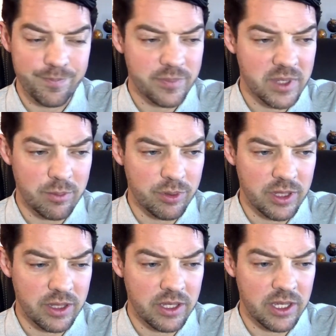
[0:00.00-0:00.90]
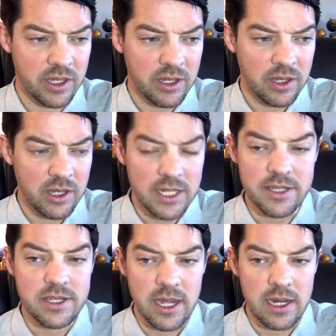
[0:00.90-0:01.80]
Completely
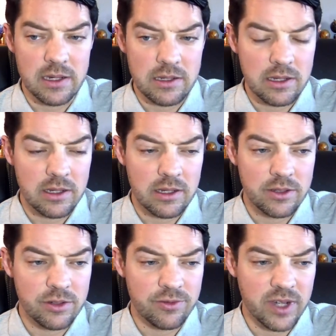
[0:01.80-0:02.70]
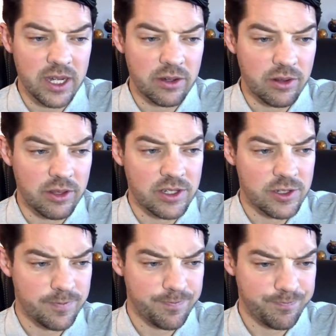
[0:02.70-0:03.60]
insane to find all
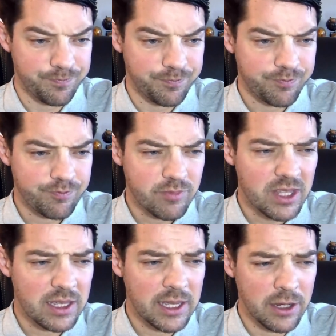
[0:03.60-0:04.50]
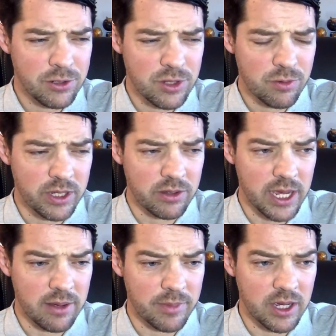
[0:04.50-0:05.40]
this. Here's the real
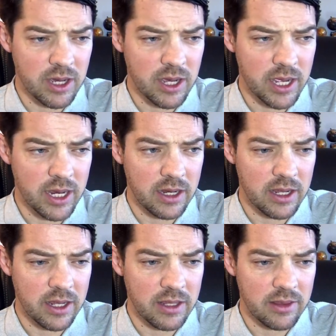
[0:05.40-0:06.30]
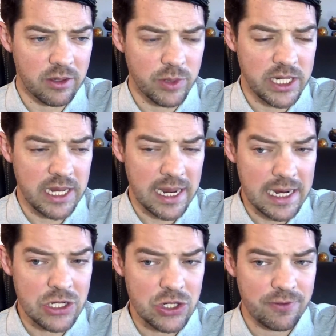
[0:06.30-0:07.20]
game, and queen
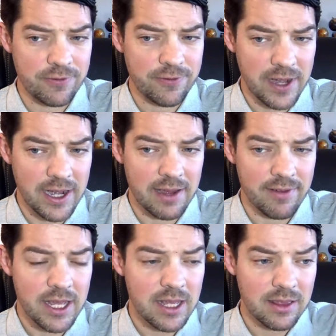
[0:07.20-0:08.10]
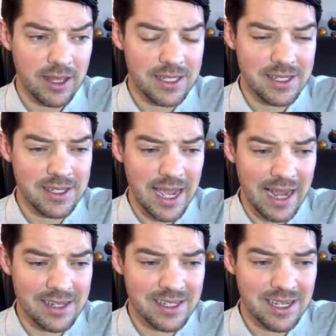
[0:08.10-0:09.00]
h5. Let's
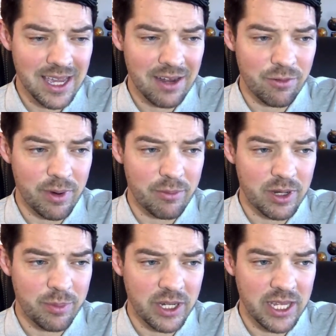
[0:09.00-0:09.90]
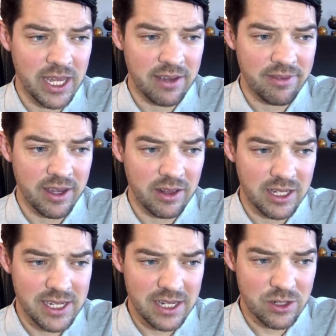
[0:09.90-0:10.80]
ask again. Remember, he played king f8. Let's ask,